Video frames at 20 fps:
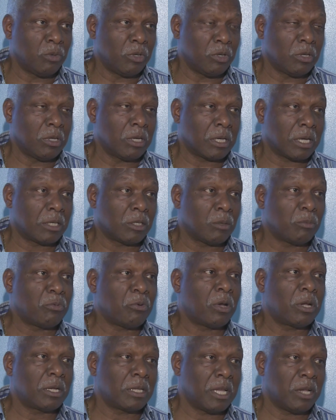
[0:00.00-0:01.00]
When you look at the
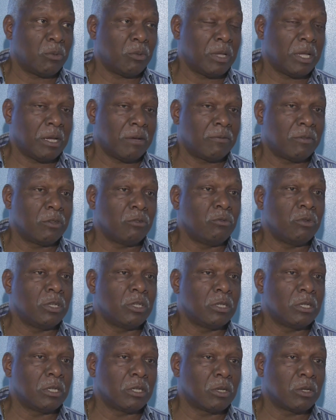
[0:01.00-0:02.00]
product that we have, the
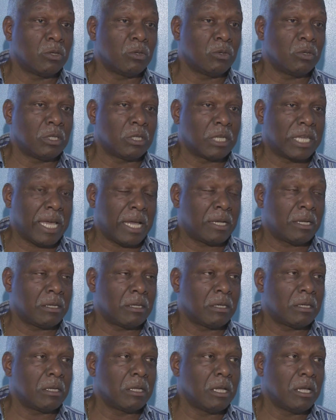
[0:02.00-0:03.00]
region includes
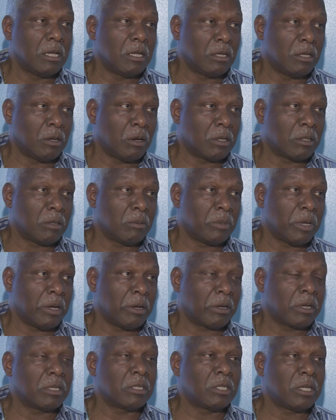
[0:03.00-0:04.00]
Canada, North
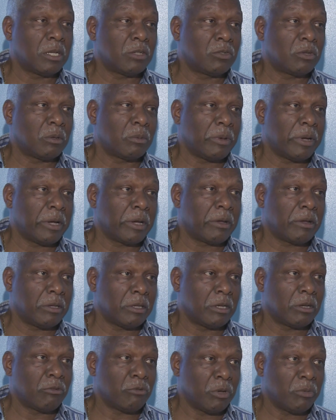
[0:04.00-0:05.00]
America, Central America,
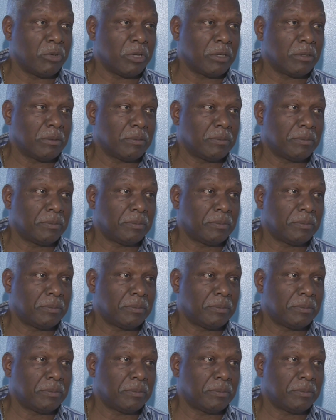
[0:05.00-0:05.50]
and the Caribbean.